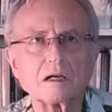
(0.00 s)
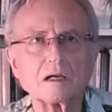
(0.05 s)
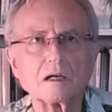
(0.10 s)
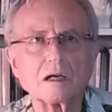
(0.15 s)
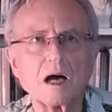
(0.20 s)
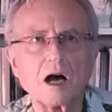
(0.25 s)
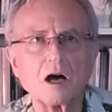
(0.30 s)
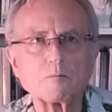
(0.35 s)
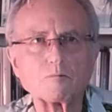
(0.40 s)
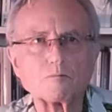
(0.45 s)

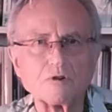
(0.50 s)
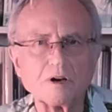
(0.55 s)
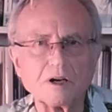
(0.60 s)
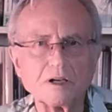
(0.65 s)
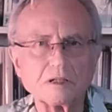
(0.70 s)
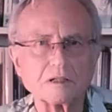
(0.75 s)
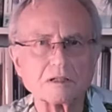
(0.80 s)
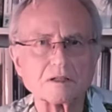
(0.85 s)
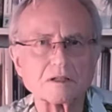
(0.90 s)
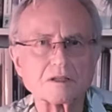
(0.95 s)
Our
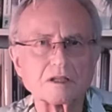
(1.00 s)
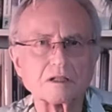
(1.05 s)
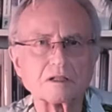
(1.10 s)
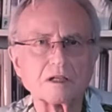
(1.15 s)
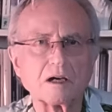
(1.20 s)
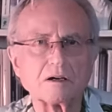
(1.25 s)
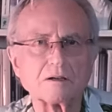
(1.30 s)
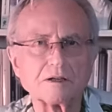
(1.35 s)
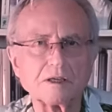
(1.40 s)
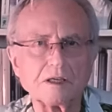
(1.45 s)
brains and
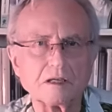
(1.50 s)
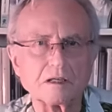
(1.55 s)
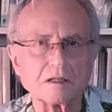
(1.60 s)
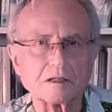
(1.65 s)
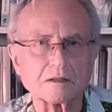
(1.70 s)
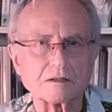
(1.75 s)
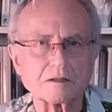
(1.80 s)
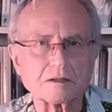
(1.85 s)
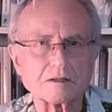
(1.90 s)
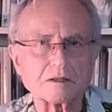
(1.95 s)
our
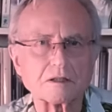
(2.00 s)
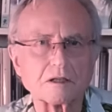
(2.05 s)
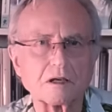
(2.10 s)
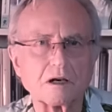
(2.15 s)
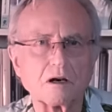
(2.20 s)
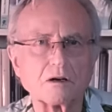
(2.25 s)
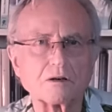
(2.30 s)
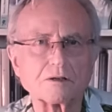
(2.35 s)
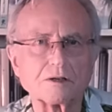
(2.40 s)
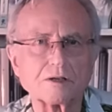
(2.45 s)
ears
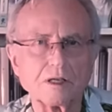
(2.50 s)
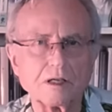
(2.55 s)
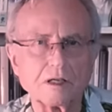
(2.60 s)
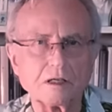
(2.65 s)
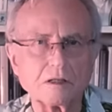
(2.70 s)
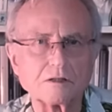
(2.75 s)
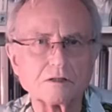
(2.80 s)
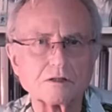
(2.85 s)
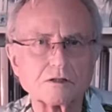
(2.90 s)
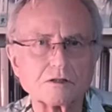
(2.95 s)
are
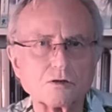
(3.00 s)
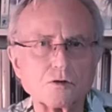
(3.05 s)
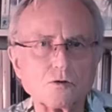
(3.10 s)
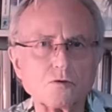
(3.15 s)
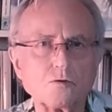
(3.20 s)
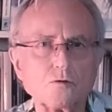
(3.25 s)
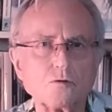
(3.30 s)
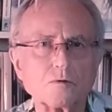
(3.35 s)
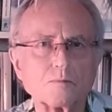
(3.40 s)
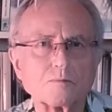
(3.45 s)
geared
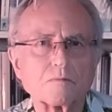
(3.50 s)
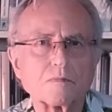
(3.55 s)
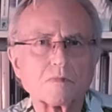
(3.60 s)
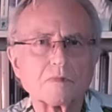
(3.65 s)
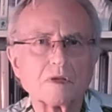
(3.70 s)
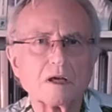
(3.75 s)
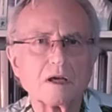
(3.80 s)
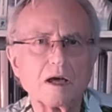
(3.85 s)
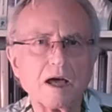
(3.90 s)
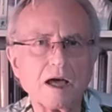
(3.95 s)
to
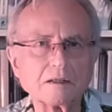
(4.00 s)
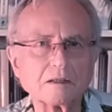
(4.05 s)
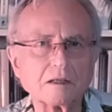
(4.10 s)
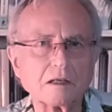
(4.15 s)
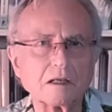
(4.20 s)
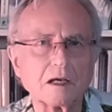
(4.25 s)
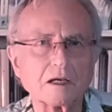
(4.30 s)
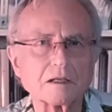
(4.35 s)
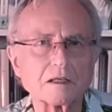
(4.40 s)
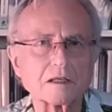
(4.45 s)

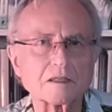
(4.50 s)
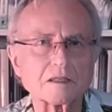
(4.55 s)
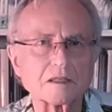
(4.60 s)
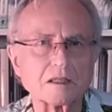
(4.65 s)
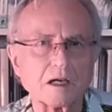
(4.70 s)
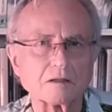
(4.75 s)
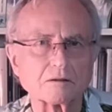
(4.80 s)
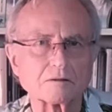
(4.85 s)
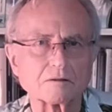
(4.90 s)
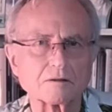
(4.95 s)
analyze
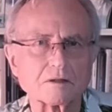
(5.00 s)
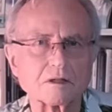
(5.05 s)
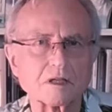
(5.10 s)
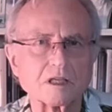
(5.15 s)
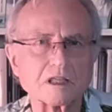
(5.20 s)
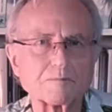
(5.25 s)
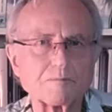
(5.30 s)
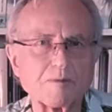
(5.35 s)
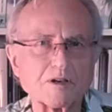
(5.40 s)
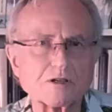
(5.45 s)
sounds,
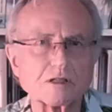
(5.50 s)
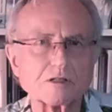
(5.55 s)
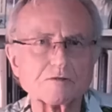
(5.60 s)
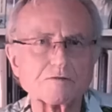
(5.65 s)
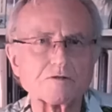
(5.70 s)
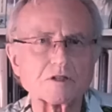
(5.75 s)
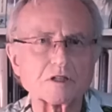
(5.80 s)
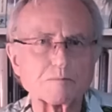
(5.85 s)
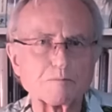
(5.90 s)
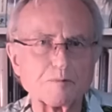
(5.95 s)
especially
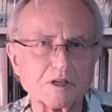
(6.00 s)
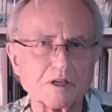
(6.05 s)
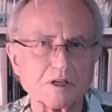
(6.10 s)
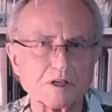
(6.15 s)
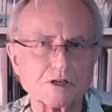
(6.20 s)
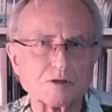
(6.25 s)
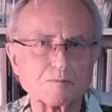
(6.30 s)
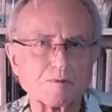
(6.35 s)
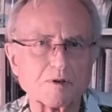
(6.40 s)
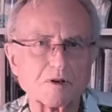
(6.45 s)
for
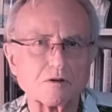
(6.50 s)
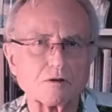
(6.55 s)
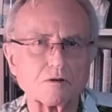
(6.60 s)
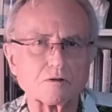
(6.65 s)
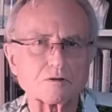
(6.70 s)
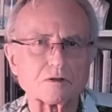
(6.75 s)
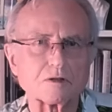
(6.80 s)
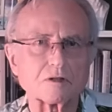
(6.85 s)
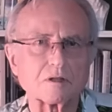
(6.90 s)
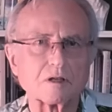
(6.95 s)
speech,
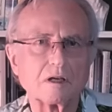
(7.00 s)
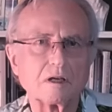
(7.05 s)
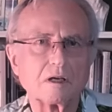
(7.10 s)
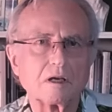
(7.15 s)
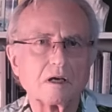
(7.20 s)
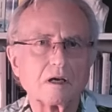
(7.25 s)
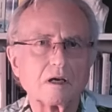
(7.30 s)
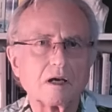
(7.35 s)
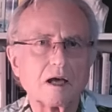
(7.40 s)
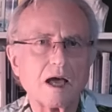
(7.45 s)
because
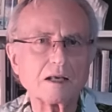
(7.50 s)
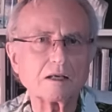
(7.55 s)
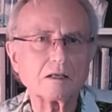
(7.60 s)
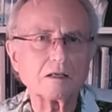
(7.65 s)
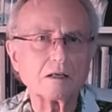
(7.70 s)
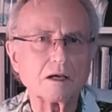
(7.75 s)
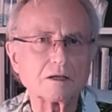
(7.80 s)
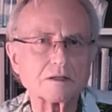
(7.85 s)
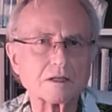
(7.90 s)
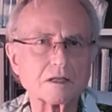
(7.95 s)

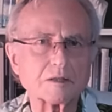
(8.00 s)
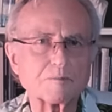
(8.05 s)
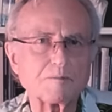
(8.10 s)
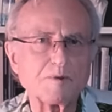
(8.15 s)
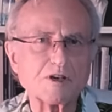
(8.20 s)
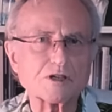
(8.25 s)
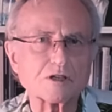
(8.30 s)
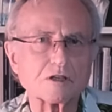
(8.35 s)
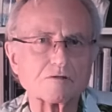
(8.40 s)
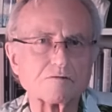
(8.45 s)
analyzing
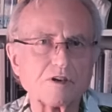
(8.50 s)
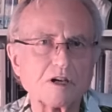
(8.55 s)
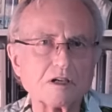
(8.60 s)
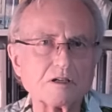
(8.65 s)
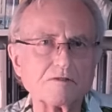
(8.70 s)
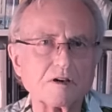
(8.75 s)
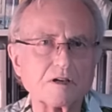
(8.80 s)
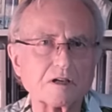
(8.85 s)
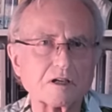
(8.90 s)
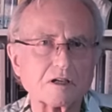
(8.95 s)
speech is a very,
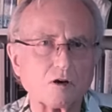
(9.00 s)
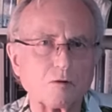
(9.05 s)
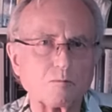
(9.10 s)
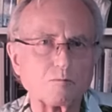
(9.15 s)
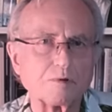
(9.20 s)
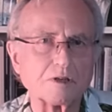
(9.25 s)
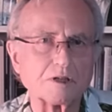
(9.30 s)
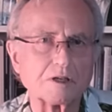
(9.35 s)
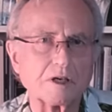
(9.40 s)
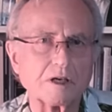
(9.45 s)
very
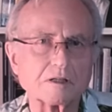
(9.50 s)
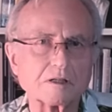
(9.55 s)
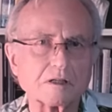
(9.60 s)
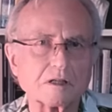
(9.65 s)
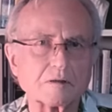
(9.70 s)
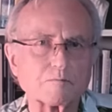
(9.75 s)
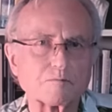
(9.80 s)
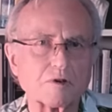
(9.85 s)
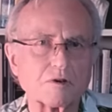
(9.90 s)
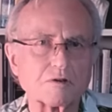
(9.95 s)

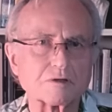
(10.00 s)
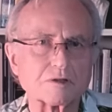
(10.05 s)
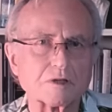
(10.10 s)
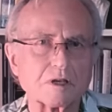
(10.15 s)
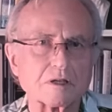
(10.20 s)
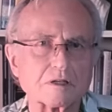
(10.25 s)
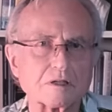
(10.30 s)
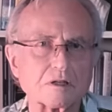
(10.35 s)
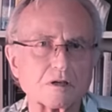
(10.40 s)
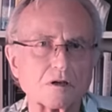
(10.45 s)
complicated
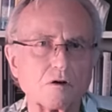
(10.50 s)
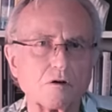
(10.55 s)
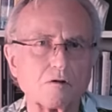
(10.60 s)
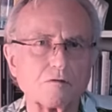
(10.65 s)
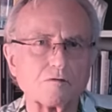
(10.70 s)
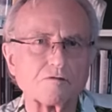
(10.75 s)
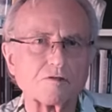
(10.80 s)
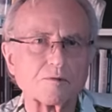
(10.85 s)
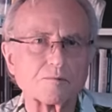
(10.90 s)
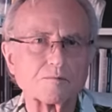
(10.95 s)
process
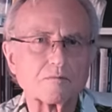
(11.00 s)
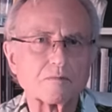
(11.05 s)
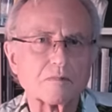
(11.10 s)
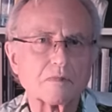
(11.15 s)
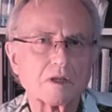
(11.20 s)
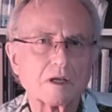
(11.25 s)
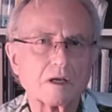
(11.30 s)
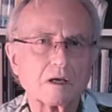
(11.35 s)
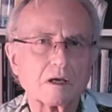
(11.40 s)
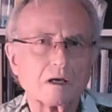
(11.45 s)
of
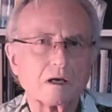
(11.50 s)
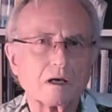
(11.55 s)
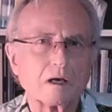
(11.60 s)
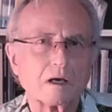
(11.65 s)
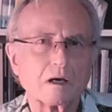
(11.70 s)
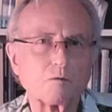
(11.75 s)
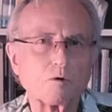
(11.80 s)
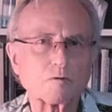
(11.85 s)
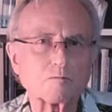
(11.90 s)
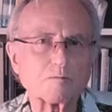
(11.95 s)

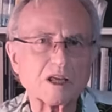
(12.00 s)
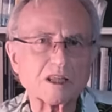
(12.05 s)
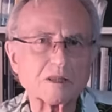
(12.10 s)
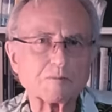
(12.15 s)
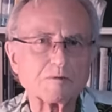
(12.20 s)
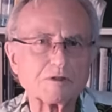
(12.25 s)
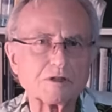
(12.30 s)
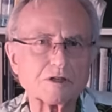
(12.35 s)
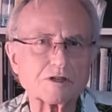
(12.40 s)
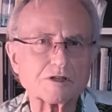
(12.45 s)
what
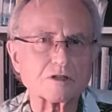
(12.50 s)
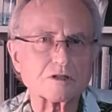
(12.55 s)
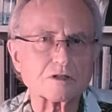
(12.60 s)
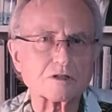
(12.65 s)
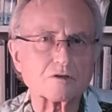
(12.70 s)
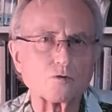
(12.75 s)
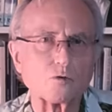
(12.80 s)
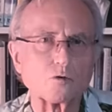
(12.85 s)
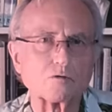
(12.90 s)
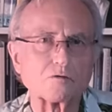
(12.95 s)
mathematicians
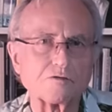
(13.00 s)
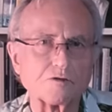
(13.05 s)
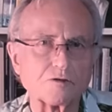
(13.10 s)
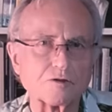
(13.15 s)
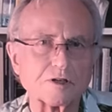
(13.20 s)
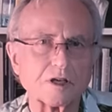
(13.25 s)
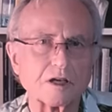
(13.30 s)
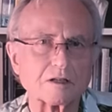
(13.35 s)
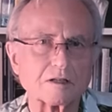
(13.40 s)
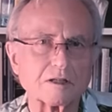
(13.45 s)
call
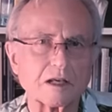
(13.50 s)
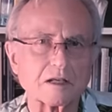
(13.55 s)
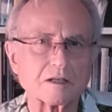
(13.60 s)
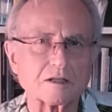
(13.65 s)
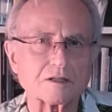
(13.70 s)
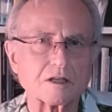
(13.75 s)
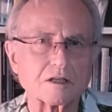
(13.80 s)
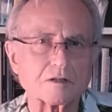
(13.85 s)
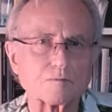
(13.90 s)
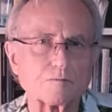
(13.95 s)
Fourier
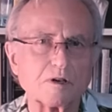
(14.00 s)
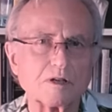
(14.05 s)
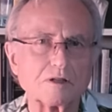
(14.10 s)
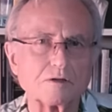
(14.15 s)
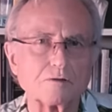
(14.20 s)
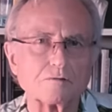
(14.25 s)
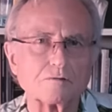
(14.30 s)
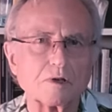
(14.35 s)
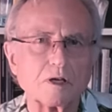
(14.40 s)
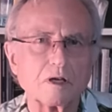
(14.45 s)
analysis, where
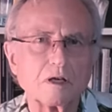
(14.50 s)
you